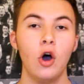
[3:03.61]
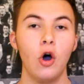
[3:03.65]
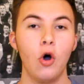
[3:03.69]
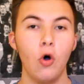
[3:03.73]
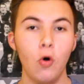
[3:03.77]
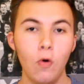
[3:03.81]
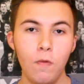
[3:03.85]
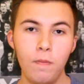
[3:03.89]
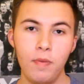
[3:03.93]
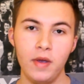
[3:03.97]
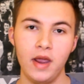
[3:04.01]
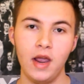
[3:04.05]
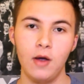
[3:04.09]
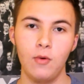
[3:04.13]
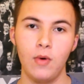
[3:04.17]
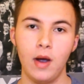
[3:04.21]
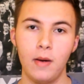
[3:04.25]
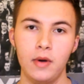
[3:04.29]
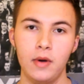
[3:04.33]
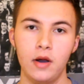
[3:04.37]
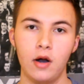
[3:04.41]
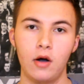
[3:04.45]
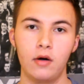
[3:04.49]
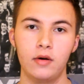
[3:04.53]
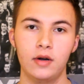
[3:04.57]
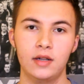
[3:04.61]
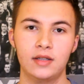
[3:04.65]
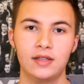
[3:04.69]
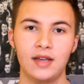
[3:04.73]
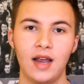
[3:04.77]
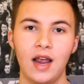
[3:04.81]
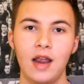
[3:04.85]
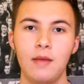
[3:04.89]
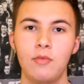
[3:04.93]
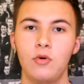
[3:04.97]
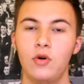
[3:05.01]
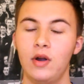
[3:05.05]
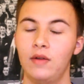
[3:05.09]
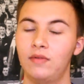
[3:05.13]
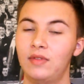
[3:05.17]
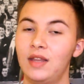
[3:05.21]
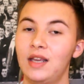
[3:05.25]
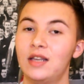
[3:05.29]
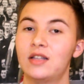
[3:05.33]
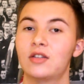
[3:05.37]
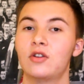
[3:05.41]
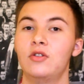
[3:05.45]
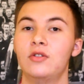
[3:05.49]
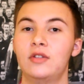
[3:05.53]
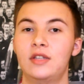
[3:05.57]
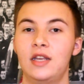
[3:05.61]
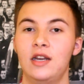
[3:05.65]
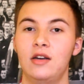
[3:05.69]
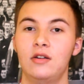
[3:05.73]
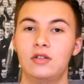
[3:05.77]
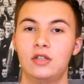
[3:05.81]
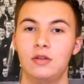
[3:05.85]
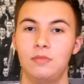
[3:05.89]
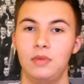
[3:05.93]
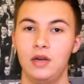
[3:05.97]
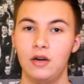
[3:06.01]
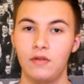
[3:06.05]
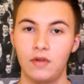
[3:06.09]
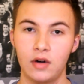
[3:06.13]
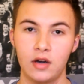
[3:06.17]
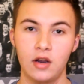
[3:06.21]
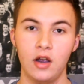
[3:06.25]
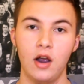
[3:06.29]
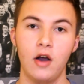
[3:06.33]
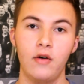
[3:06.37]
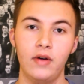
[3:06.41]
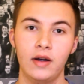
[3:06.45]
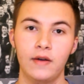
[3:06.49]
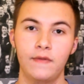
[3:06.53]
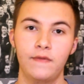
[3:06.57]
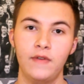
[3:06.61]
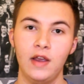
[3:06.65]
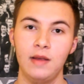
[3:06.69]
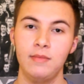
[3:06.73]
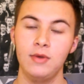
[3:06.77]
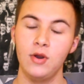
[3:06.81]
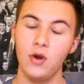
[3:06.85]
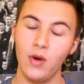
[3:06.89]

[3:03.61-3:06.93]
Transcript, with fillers: albeit we are on the table, if this continues to be a recurring theme.